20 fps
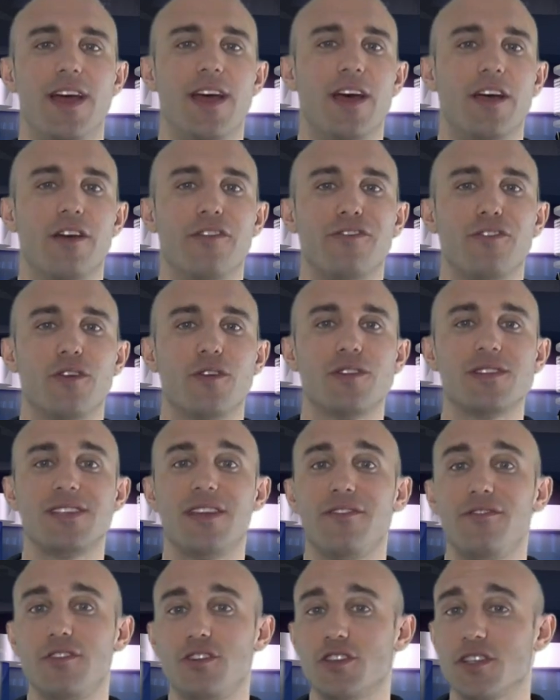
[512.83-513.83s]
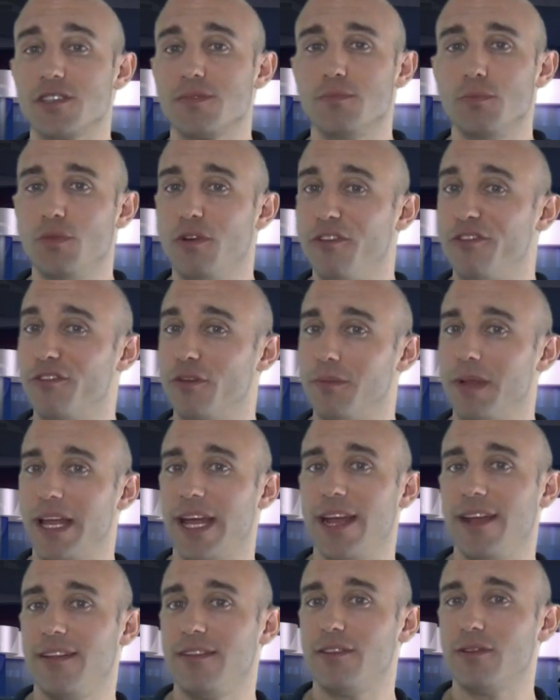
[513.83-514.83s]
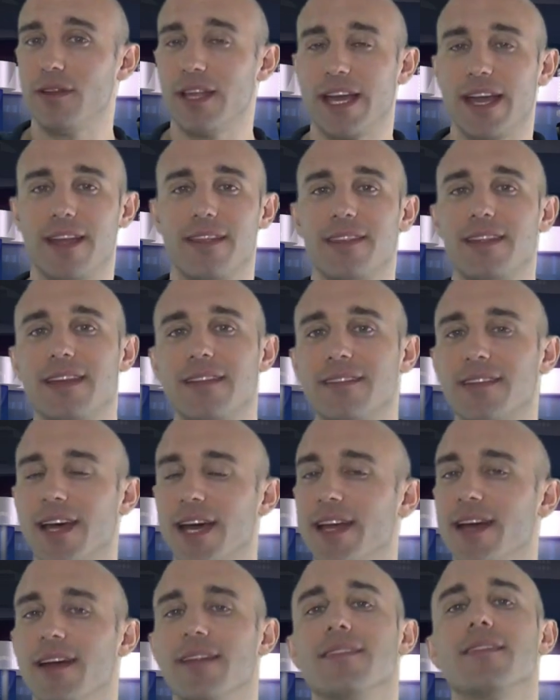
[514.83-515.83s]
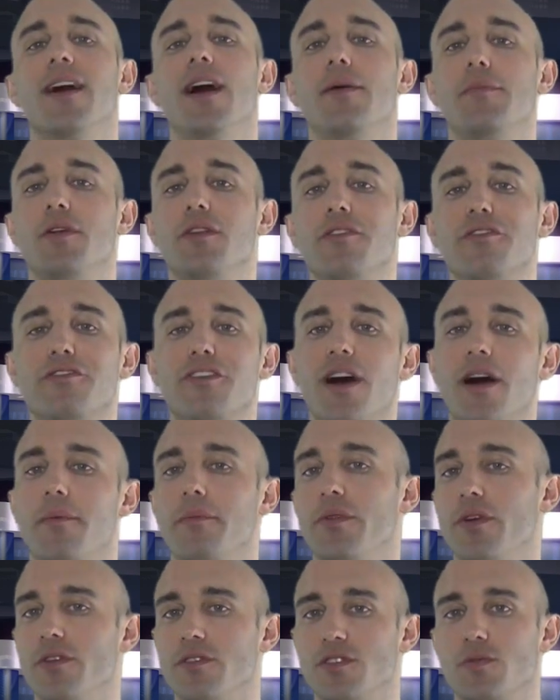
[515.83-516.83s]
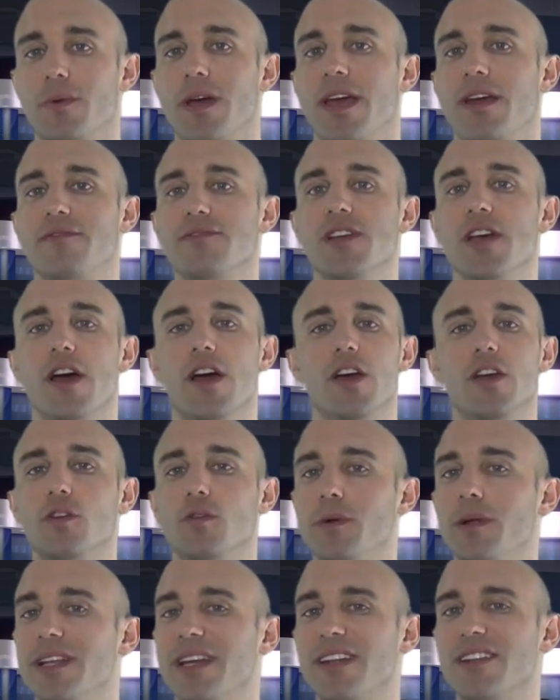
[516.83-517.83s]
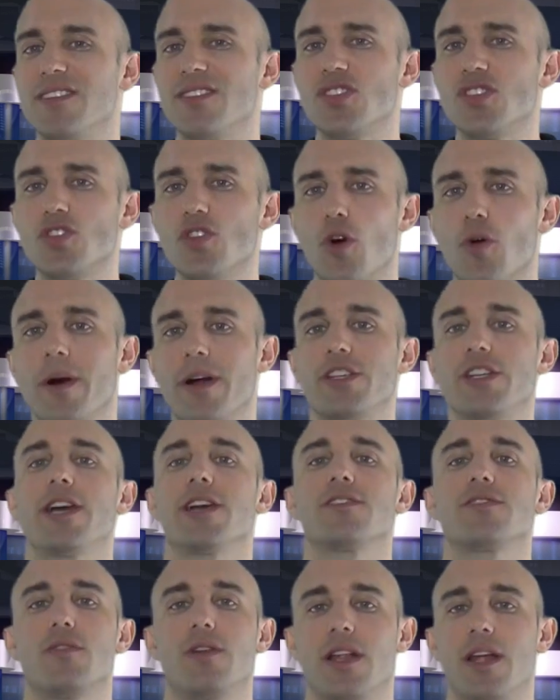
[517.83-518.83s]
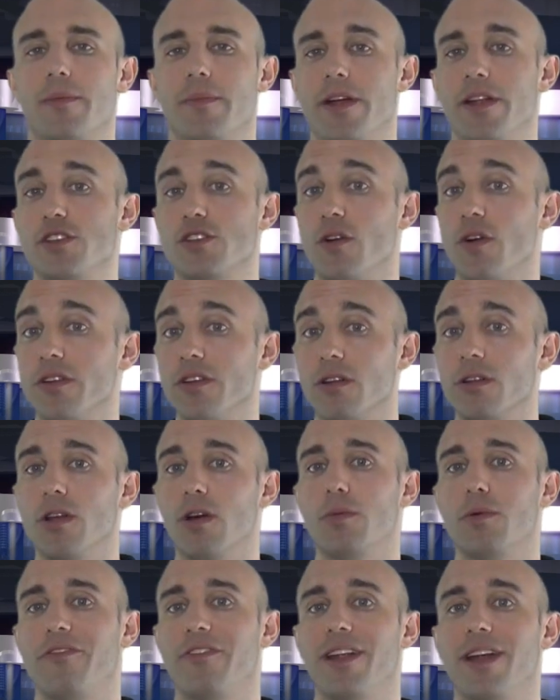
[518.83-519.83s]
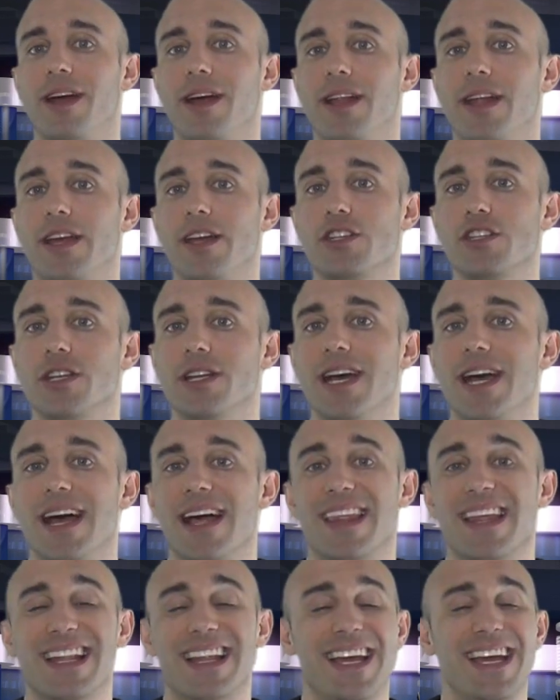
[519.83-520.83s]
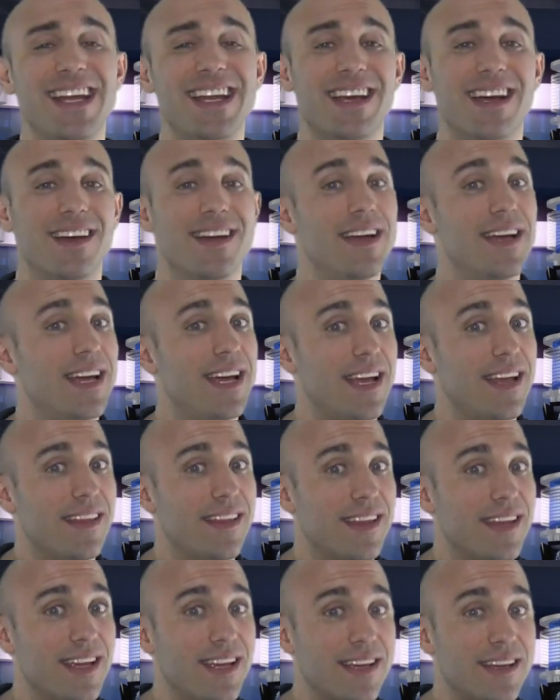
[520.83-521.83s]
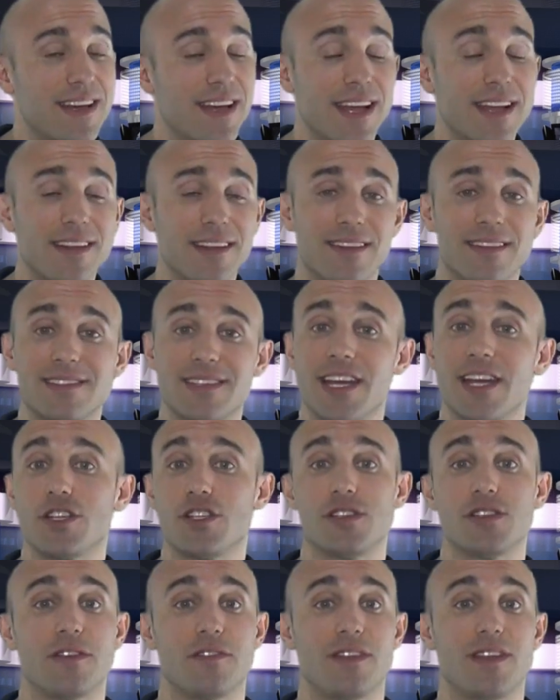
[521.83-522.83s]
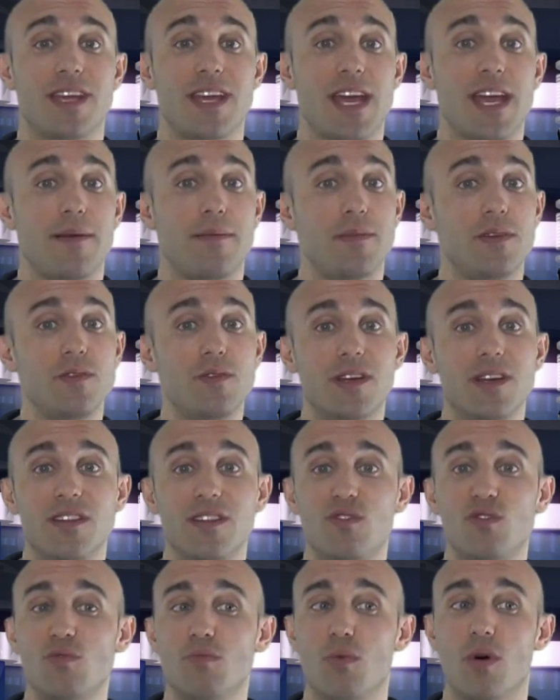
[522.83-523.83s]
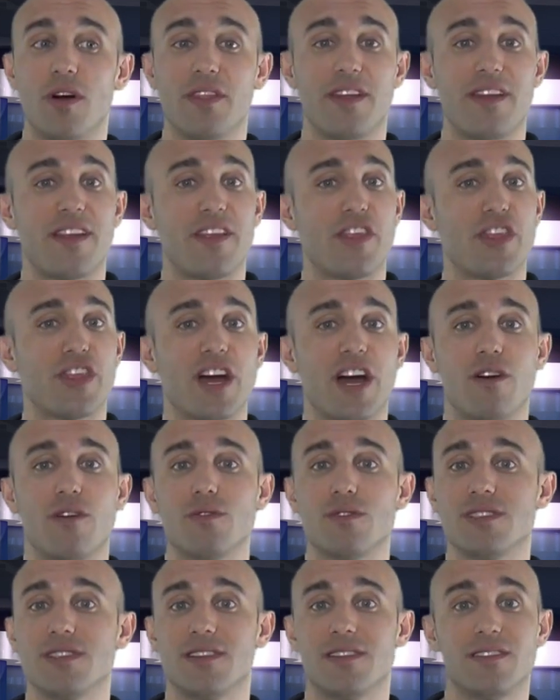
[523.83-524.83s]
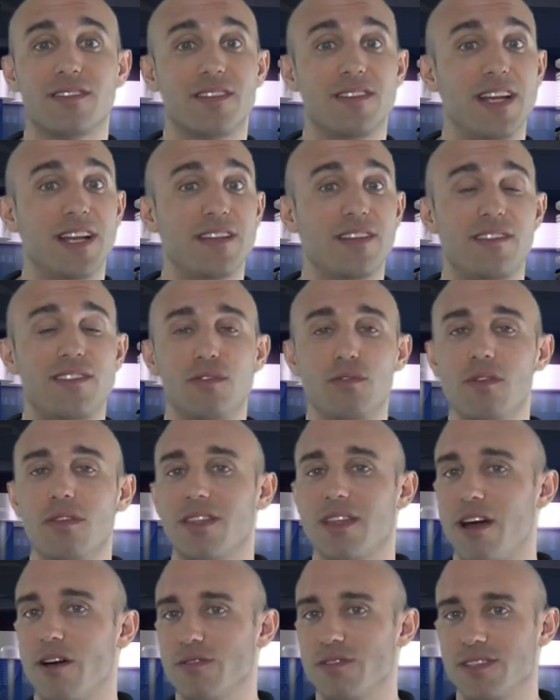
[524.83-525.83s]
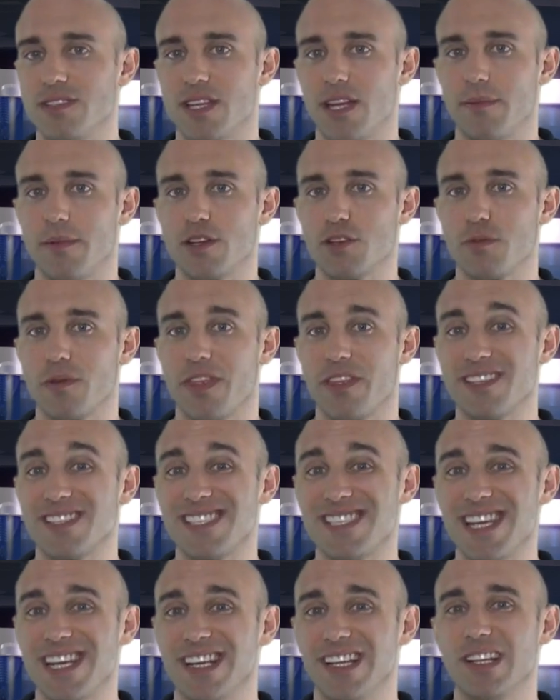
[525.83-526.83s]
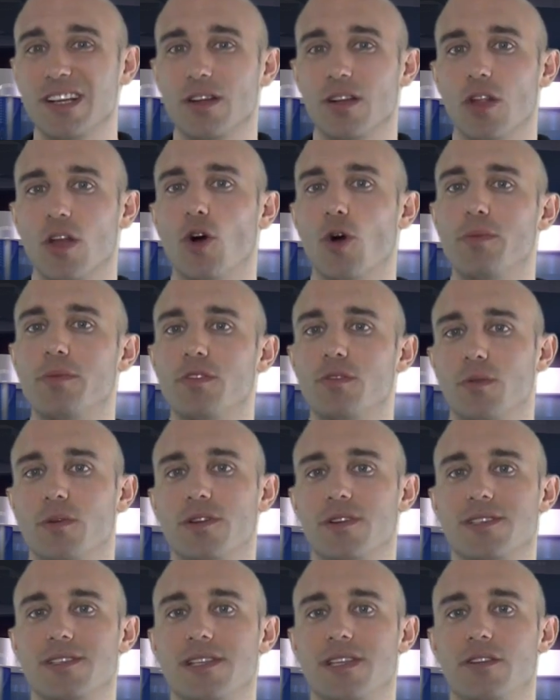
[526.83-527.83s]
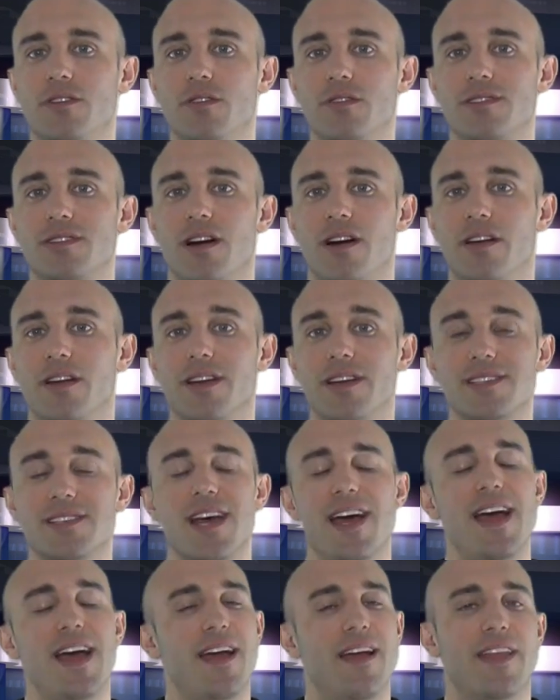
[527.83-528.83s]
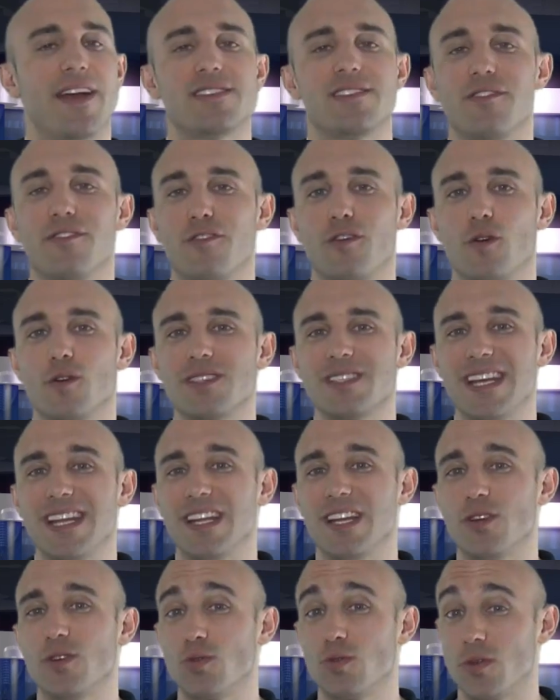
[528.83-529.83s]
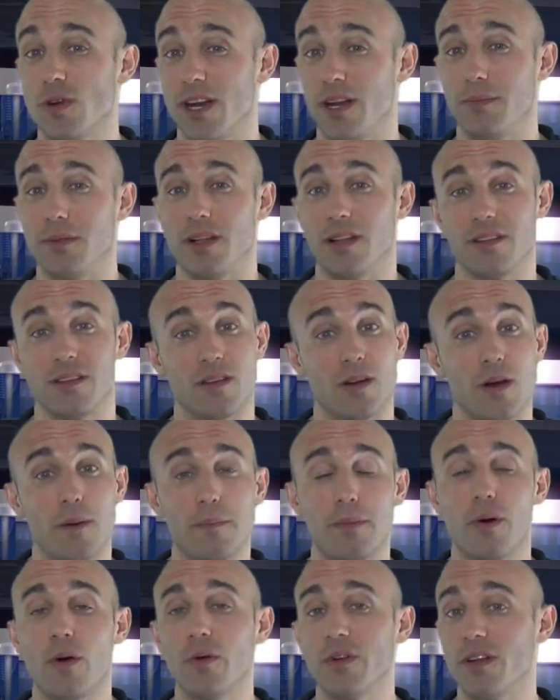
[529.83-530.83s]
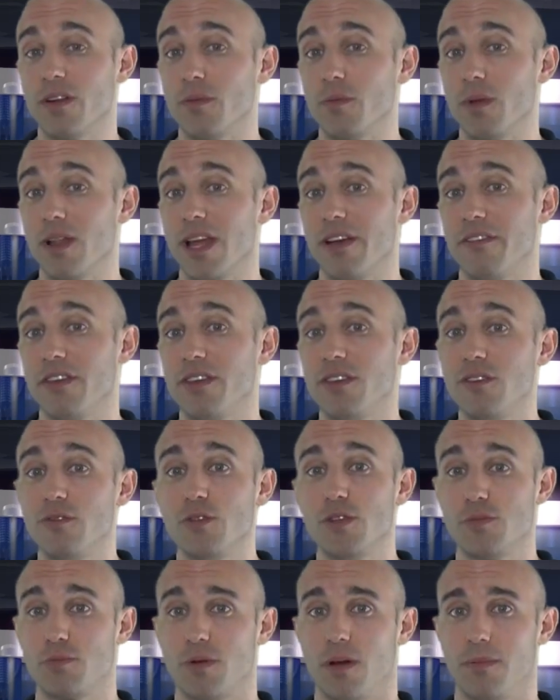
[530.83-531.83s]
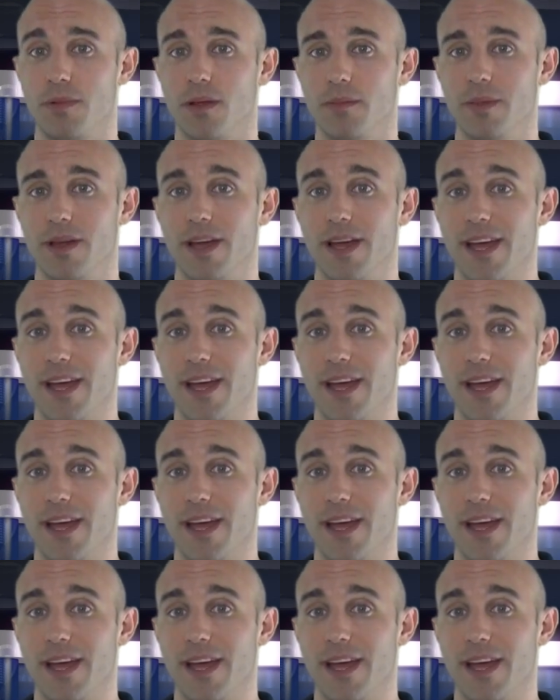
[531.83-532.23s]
And of course, if you just move from lane to lane the entire time and you farm those waves, you will get so much extra damage on your Globe of Annihilation that later, in the end stages of the game, you can do more than 1,000, nearly 2,000 damage with a single globe towards hero targets. And that's of course incredible, and your opponent will have a huge problem.